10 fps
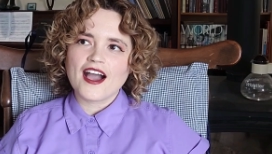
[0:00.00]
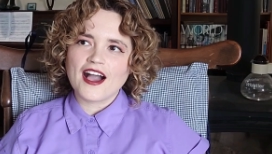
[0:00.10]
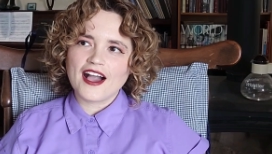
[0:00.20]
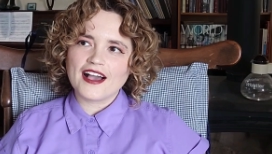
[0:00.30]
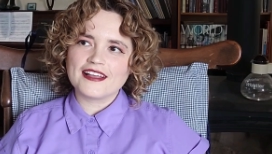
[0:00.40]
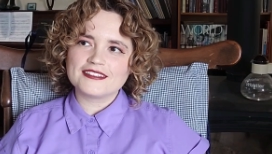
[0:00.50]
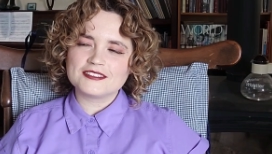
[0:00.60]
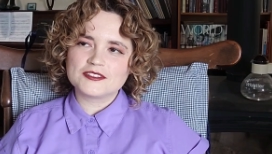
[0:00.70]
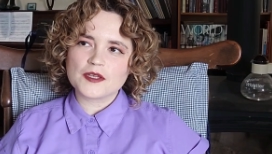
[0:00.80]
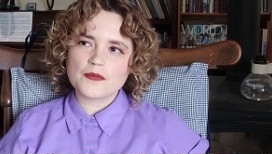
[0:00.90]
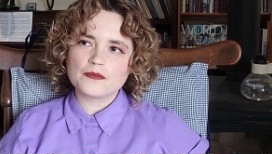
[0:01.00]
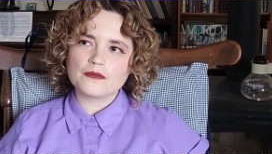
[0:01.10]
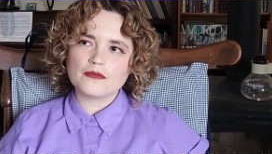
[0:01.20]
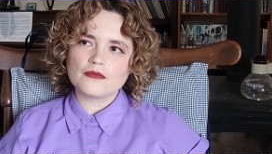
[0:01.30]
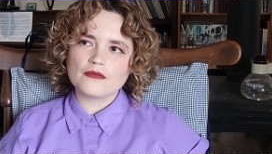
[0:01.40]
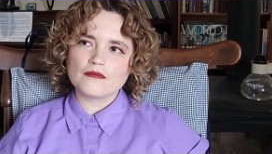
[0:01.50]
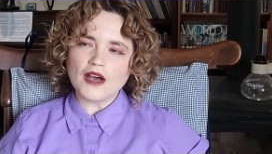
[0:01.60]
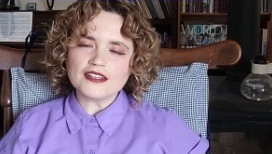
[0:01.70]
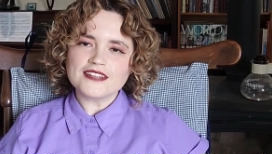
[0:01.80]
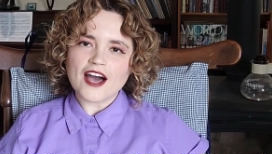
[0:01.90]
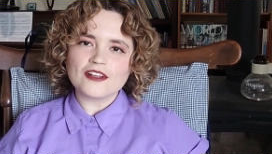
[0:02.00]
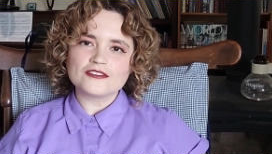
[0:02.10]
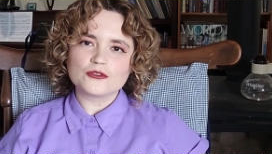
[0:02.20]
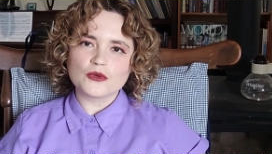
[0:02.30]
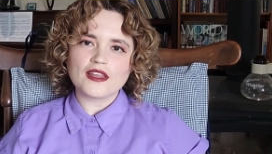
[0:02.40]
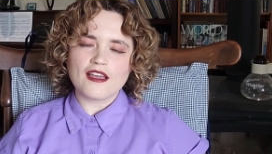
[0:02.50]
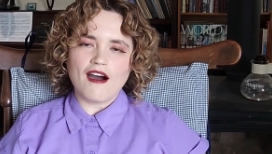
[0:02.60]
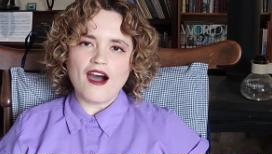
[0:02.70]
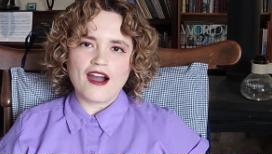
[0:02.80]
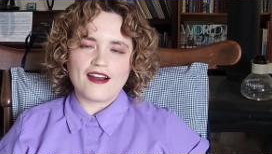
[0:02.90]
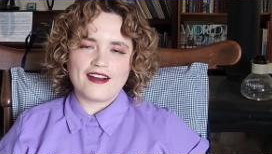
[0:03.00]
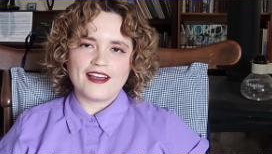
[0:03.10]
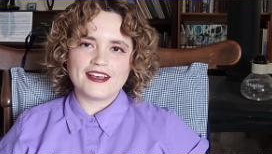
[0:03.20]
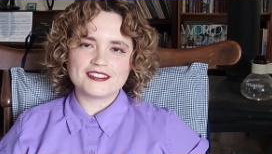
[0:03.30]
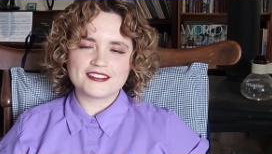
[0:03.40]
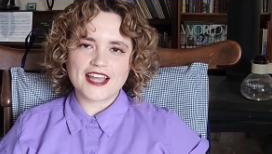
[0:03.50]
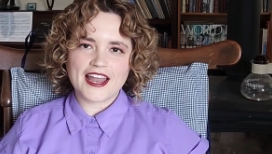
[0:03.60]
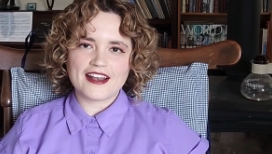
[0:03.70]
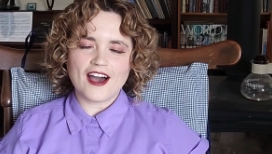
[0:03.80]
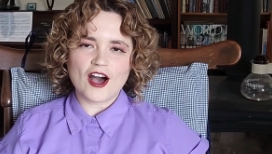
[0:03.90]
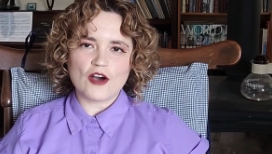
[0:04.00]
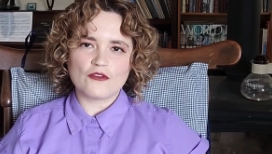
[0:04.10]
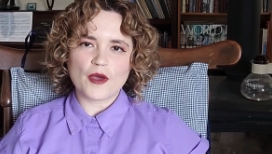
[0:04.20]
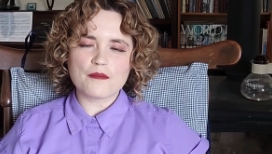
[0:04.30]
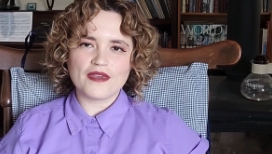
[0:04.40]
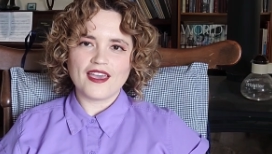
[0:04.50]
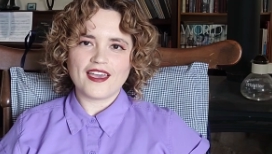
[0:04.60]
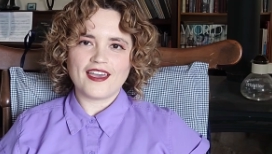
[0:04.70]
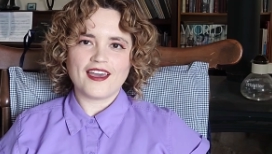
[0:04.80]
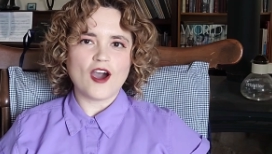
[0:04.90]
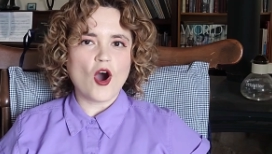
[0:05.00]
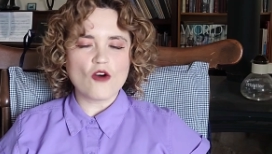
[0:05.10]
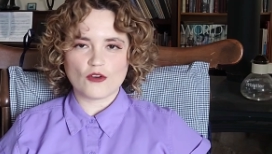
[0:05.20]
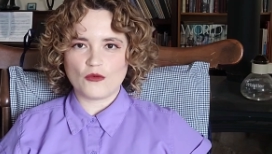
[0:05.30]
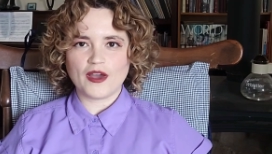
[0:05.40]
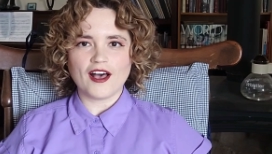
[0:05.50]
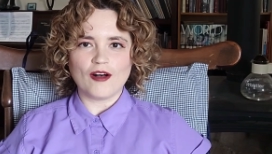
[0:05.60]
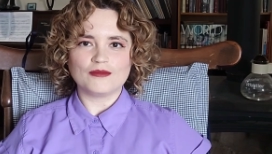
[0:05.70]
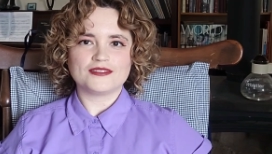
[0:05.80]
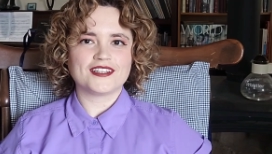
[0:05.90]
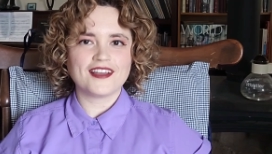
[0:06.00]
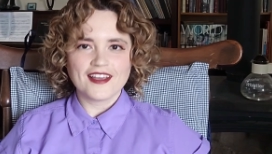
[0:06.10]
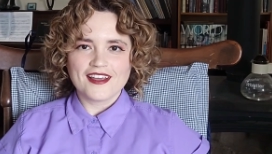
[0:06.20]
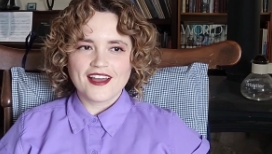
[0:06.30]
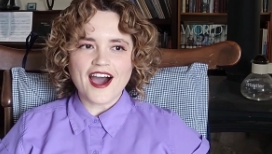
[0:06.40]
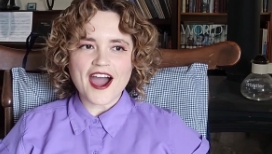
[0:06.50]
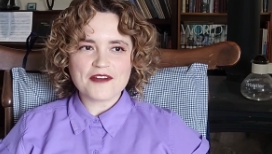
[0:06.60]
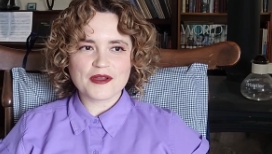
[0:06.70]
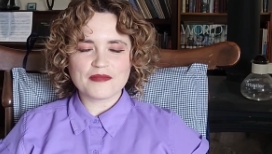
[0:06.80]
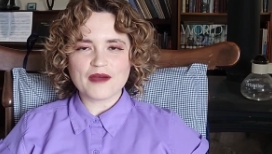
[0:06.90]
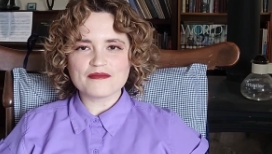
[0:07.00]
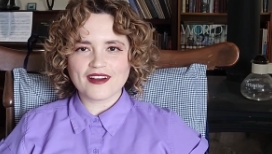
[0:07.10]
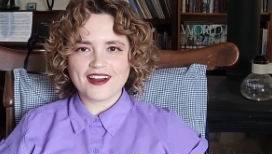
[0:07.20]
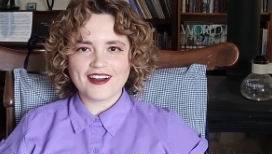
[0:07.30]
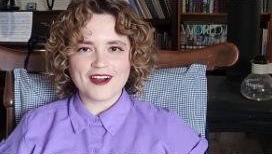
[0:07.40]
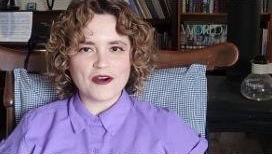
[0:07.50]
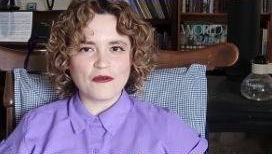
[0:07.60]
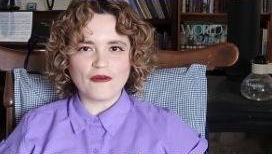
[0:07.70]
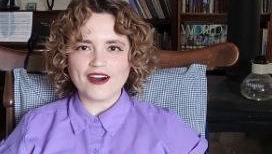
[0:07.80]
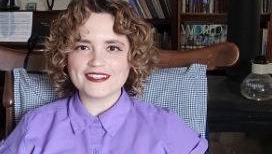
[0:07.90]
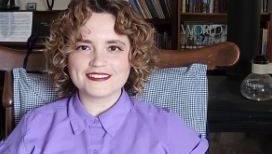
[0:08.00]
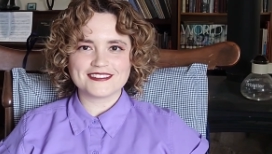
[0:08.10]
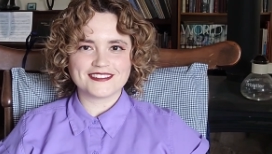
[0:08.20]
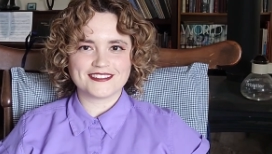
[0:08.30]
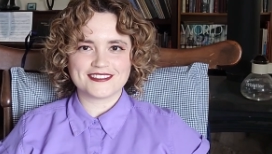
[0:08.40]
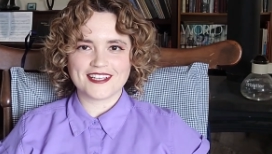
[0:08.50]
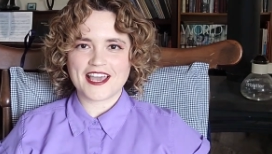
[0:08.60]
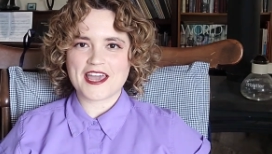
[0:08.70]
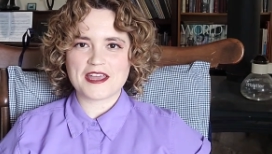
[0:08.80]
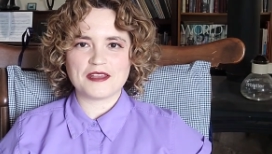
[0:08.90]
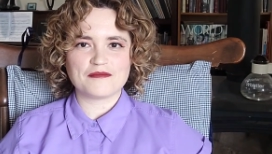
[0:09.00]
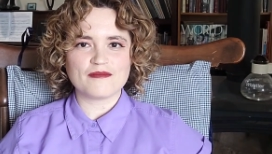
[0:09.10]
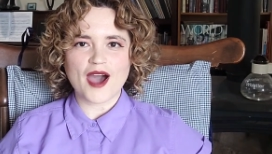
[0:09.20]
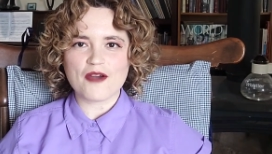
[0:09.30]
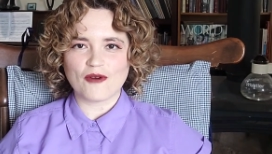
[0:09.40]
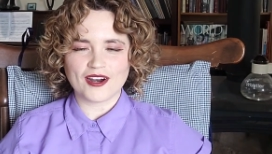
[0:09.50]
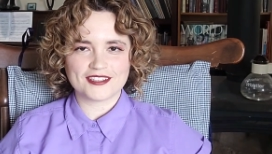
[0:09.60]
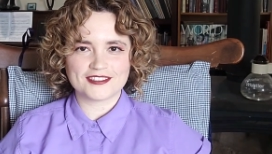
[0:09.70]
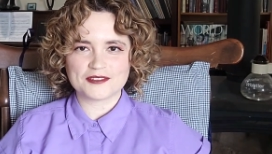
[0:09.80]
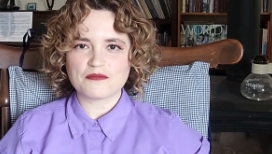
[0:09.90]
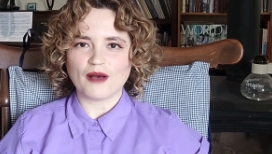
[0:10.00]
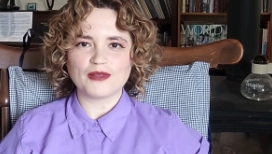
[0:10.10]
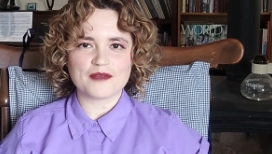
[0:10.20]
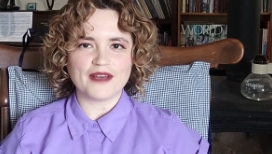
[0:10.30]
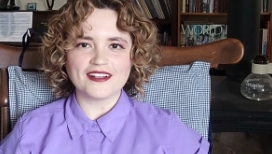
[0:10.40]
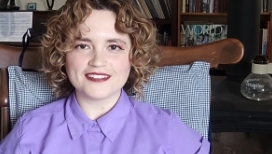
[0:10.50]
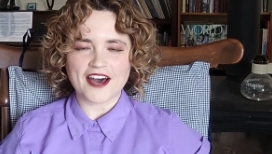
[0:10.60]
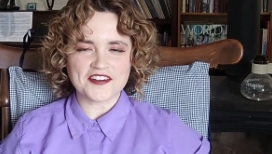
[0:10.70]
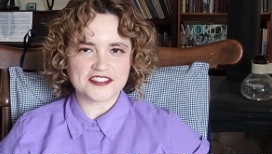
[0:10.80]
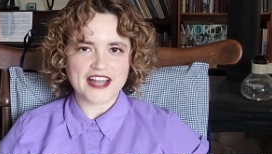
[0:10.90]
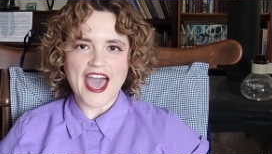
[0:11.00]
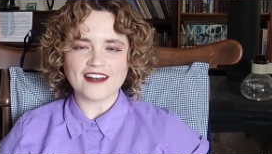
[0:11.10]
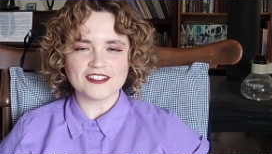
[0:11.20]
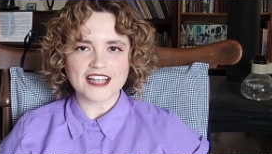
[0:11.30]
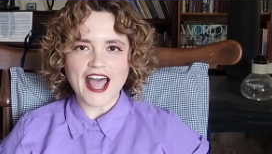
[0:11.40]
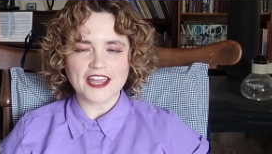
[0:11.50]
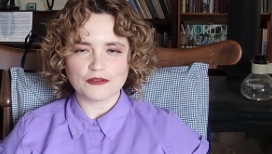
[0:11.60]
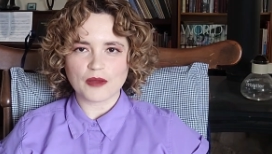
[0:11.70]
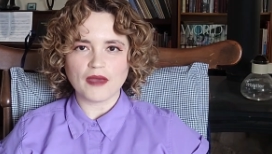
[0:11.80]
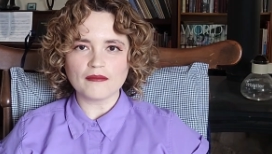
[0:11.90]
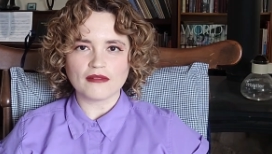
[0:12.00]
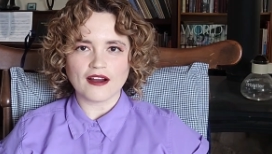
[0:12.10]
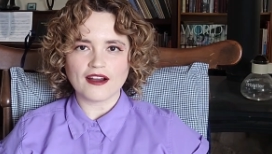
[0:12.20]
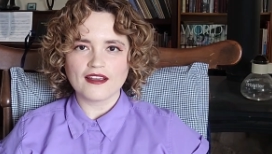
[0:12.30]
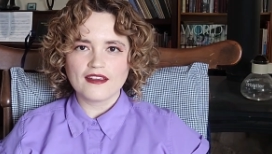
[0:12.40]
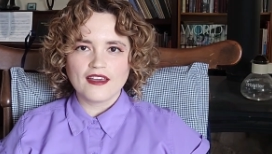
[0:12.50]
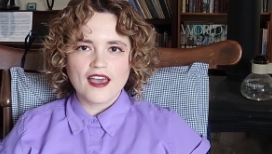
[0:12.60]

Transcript: And meltdowns really are a state of being overwhelmed. I remember once in my worst public meltdown as an adult that I can remember,